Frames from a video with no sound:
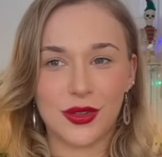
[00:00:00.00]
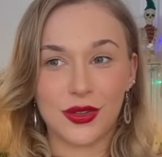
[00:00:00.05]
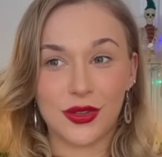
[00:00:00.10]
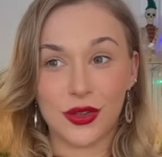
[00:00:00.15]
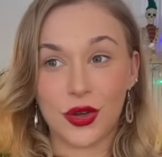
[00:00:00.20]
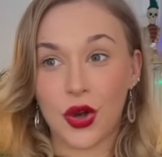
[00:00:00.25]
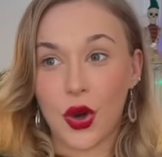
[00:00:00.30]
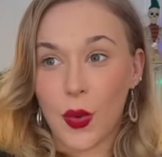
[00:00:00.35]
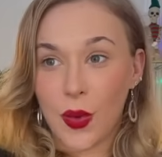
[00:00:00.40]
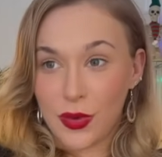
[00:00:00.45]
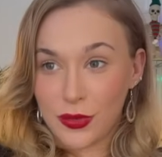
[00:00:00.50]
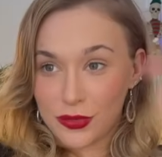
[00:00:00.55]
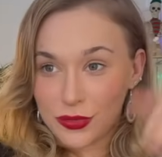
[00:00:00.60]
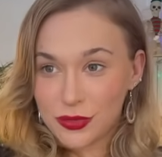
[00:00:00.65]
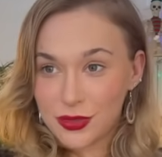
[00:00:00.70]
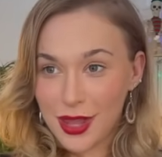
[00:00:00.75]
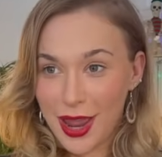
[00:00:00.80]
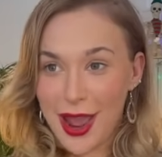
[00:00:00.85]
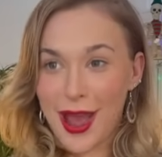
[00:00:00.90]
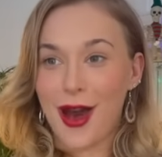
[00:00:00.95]
You're going
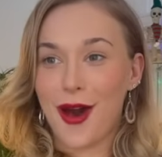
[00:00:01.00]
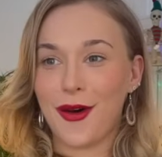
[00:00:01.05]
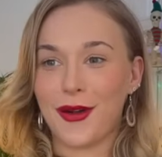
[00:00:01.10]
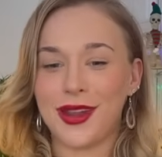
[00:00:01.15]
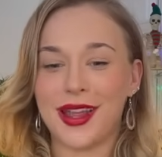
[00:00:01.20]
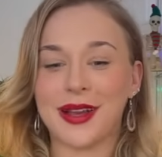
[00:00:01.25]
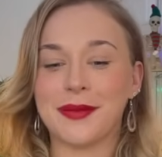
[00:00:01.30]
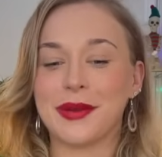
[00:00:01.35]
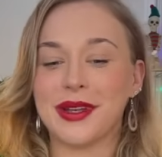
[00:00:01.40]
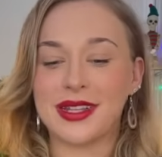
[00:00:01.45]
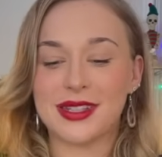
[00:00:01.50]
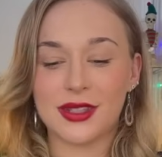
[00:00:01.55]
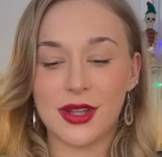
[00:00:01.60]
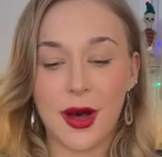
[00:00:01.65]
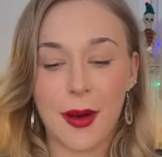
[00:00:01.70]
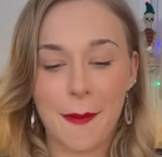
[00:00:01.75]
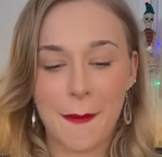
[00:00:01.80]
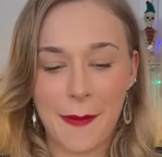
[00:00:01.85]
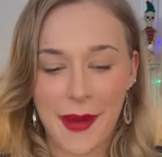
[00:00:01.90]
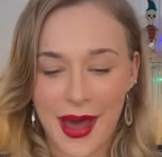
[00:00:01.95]
down, like, but it's
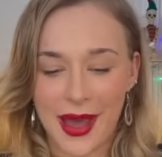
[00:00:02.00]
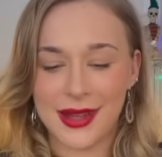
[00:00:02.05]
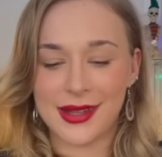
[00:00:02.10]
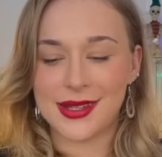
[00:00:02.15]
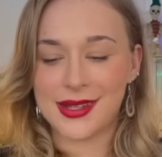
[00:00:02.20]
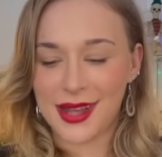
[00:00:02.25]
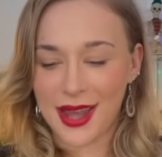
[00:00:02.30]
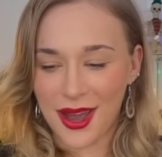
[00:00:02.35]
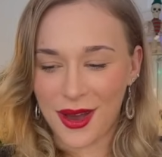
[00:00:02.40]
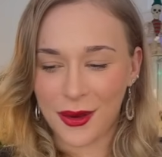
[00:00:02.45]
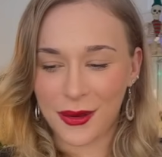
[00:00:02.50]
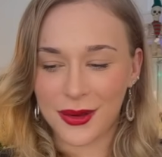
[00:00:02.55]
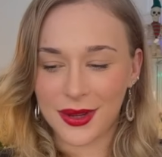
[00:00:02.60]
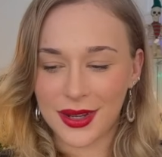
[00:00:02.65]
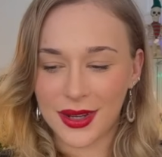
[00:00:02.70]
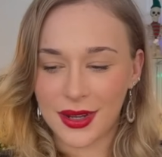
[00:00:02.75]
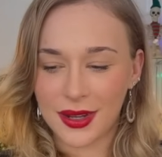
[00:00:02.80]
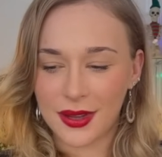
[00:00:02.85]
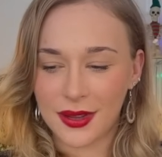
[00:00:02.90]
not a bad down.